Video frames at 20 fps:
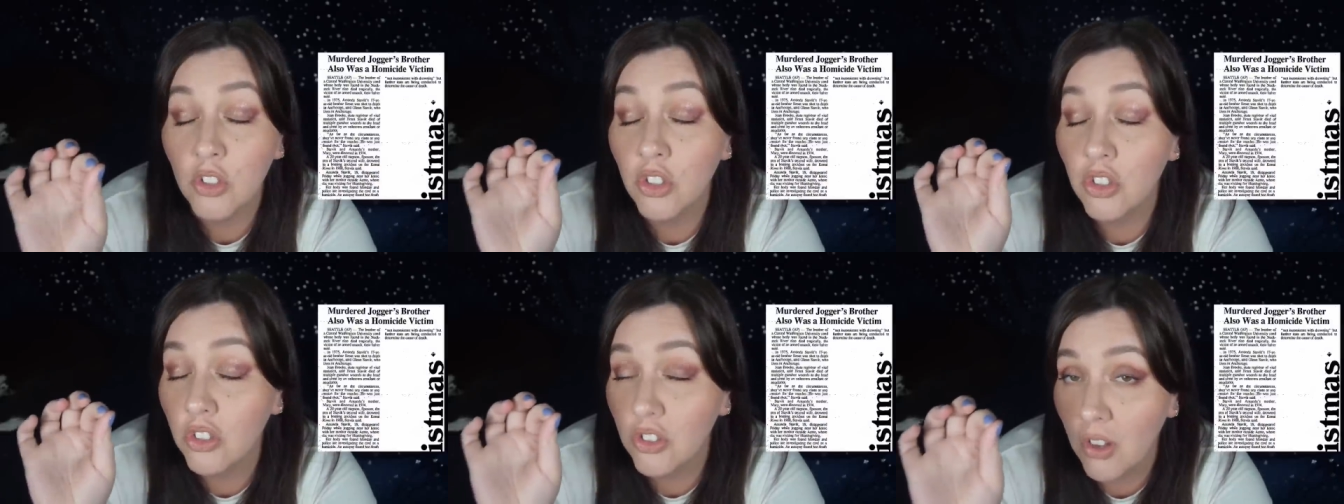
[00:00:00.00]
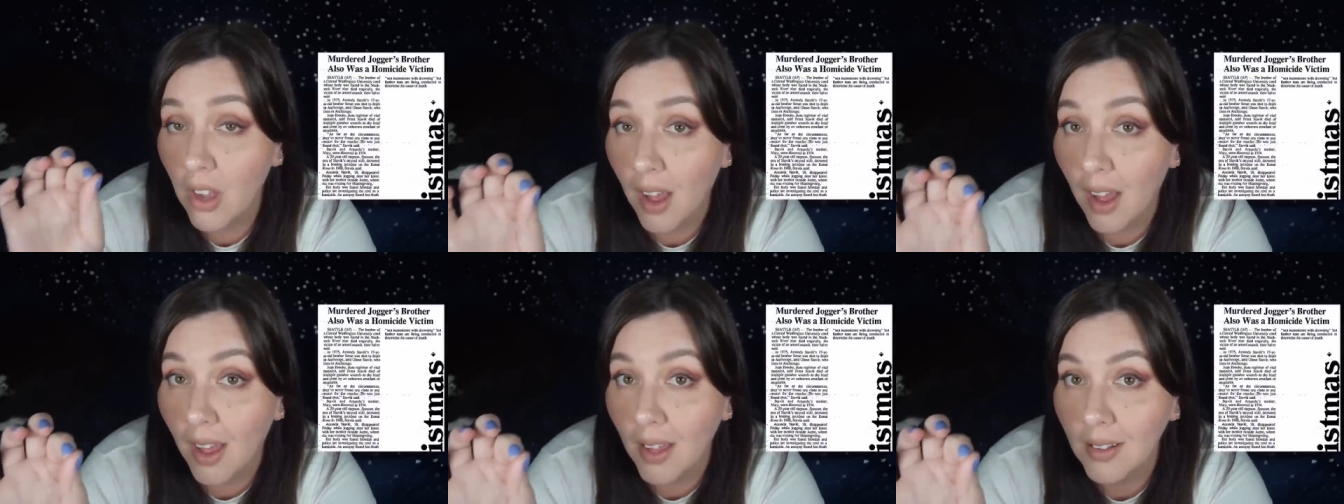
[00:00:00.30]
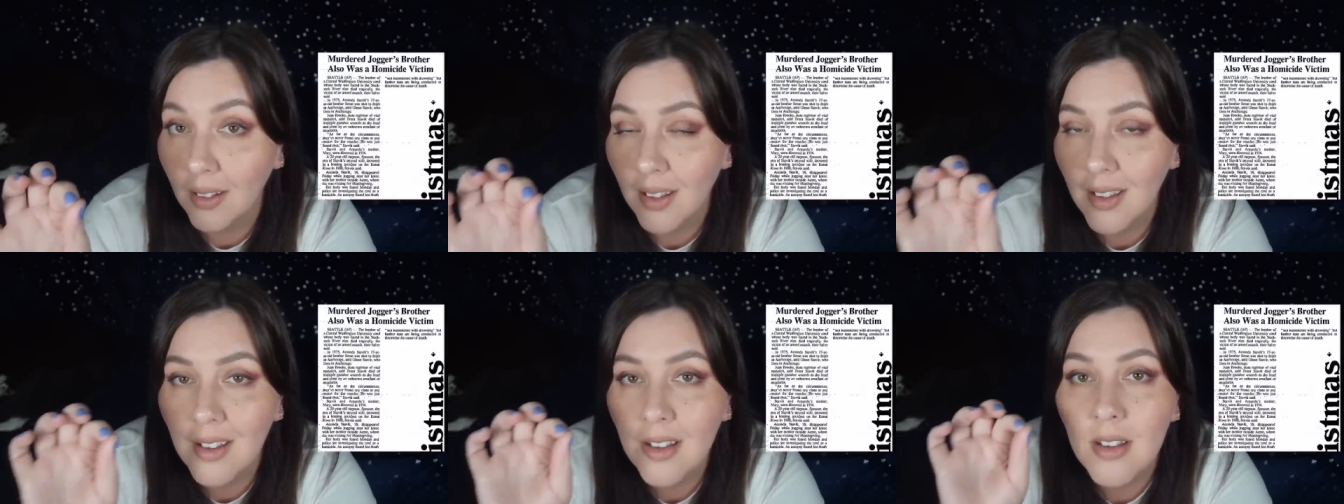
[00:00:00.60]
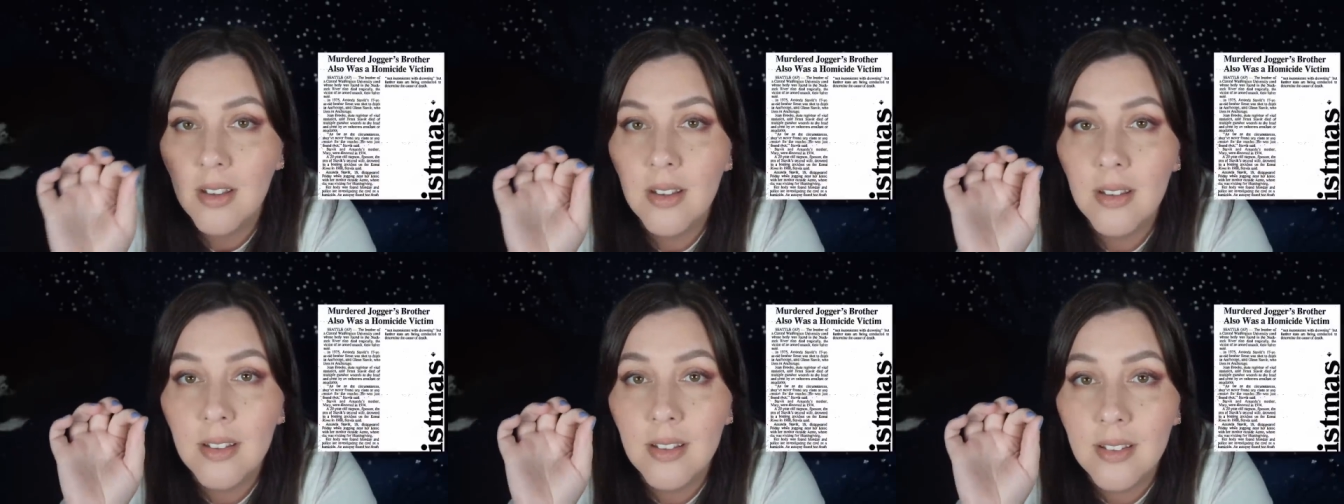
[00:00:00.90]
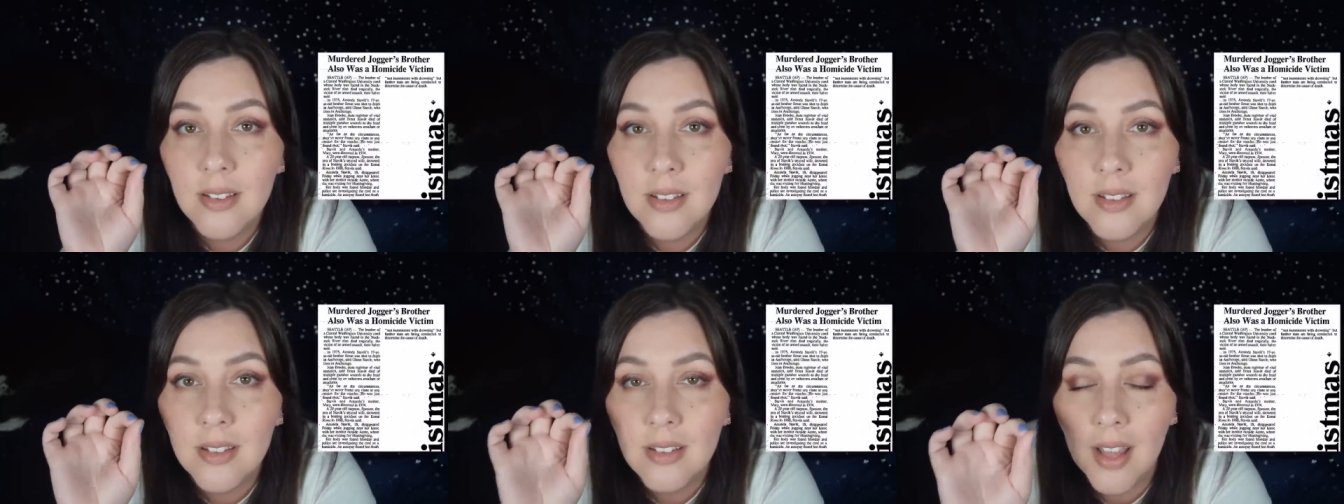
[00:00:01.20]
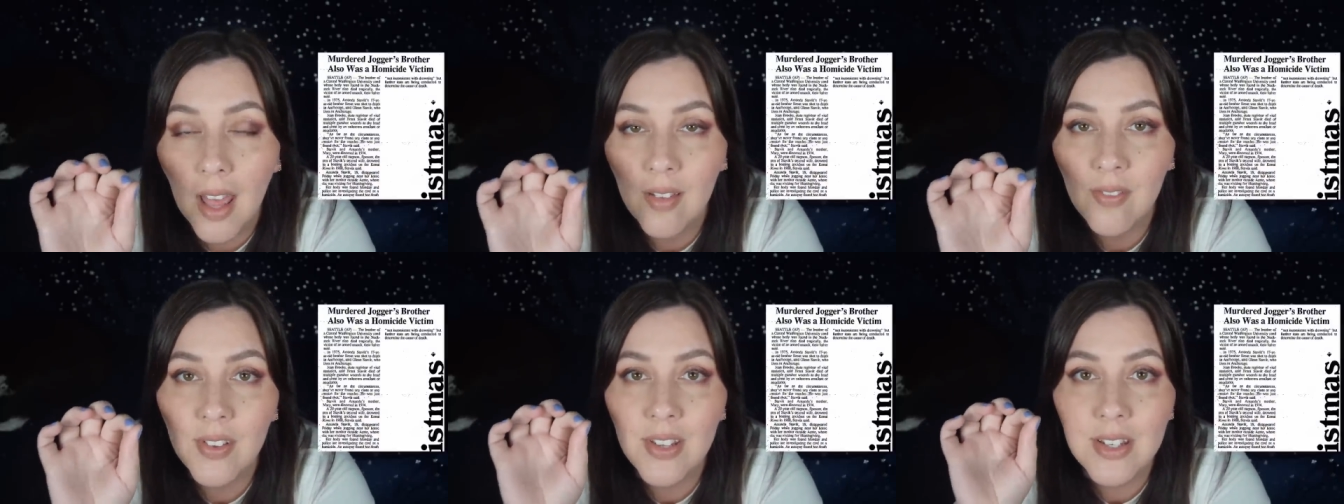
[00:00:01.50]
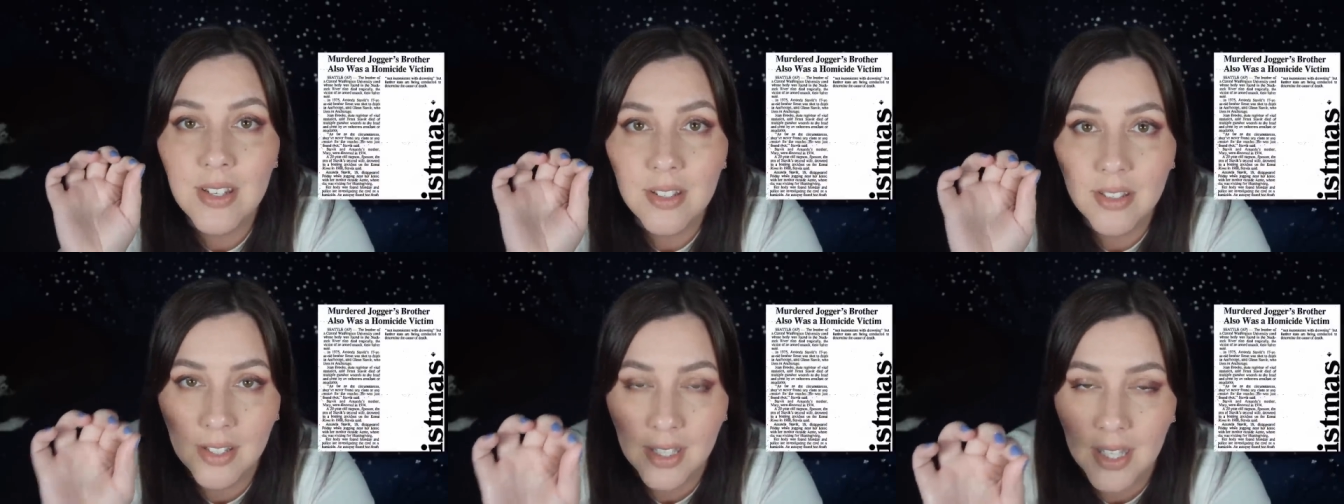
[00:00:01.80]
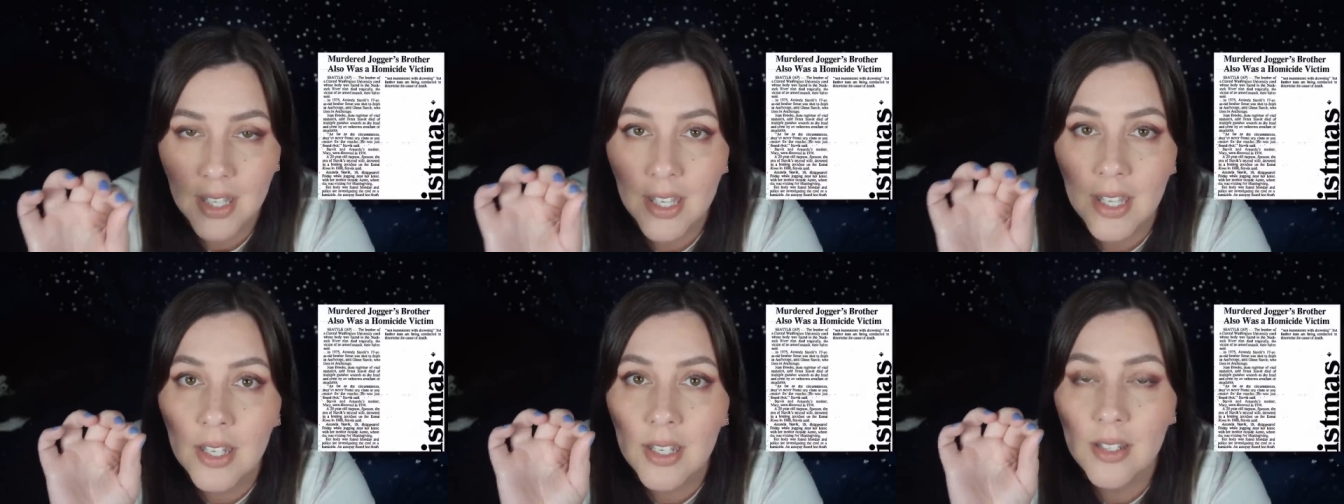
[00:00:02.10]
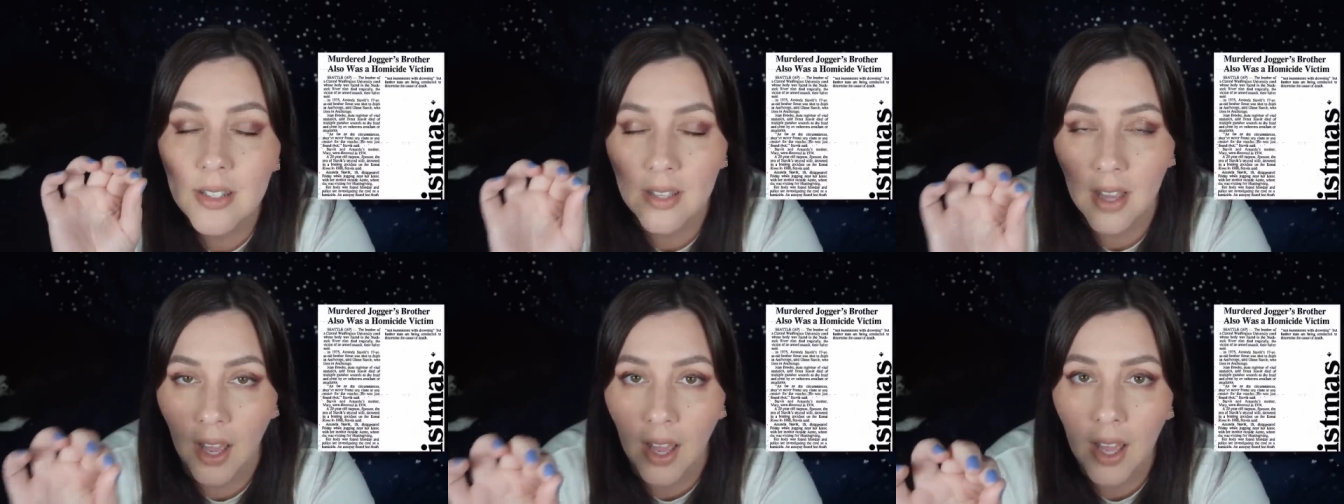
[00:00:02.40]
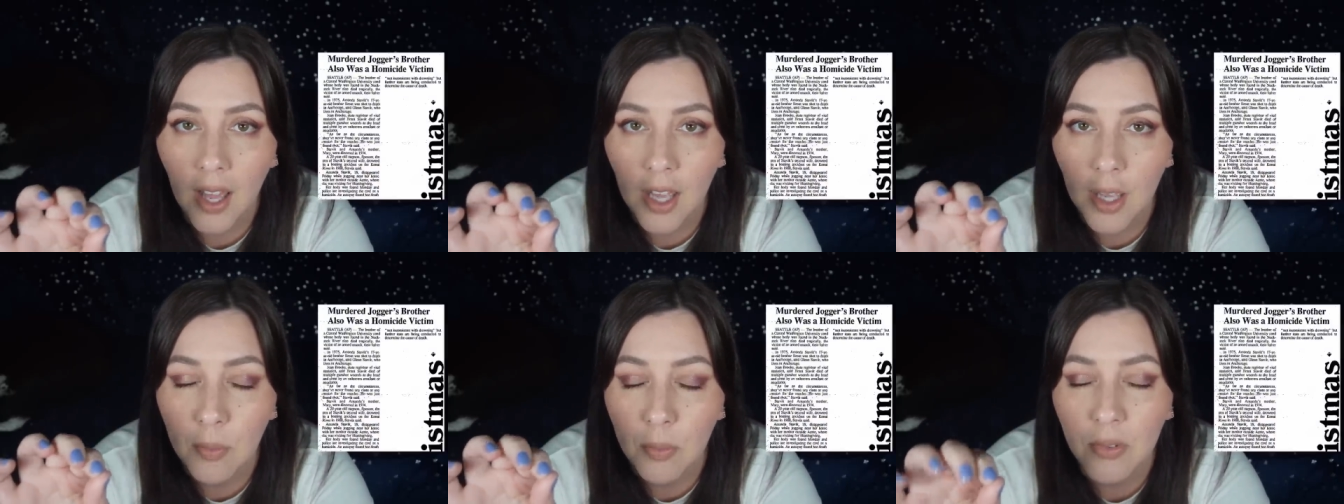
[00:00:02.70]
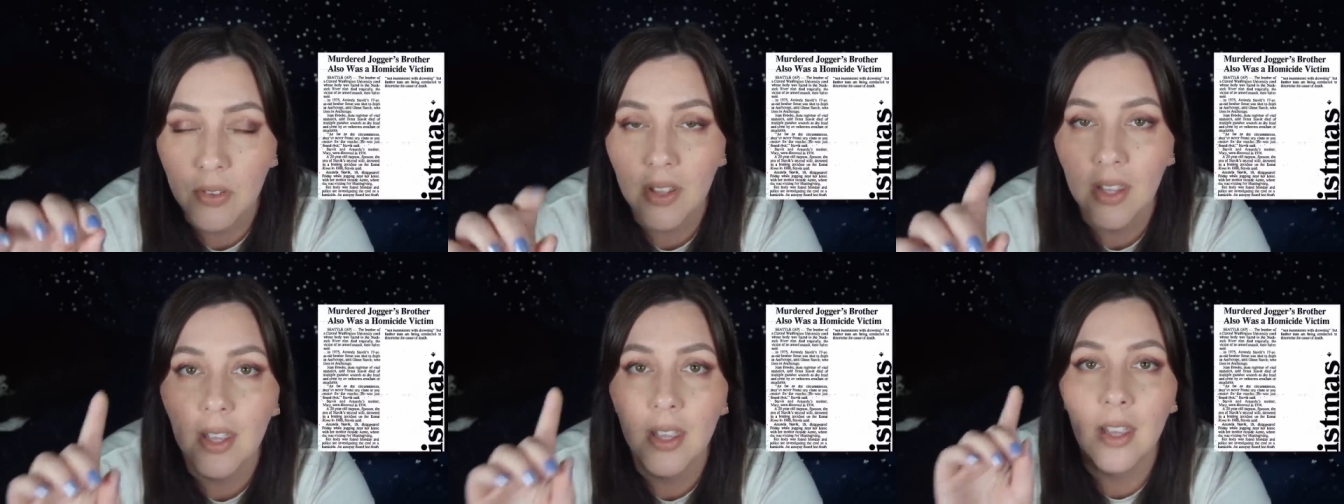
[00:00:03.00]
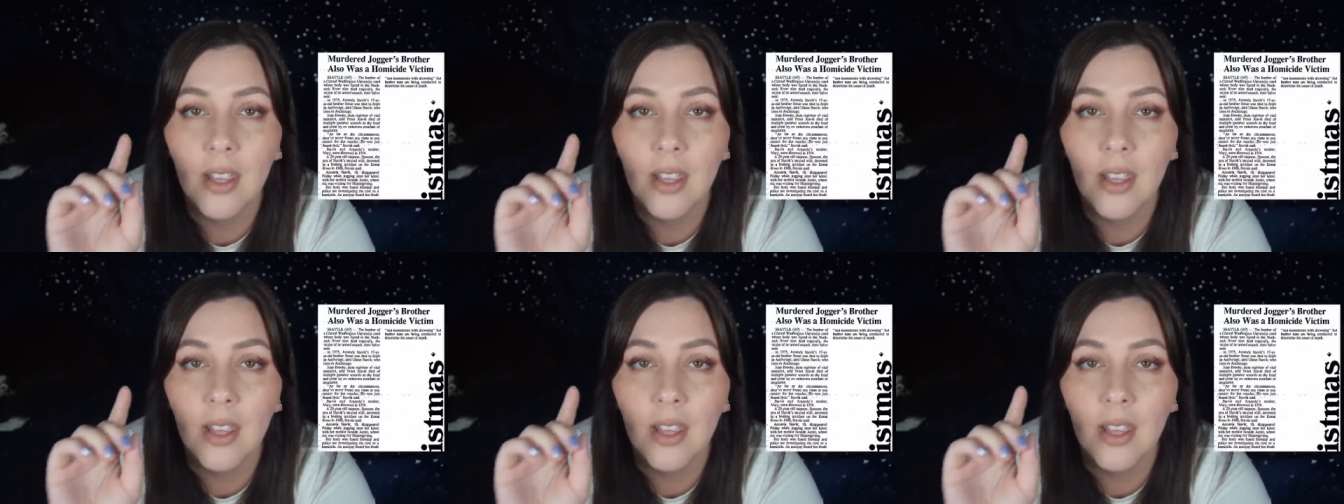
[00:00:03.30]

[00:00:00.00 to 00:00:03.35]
shot 17 times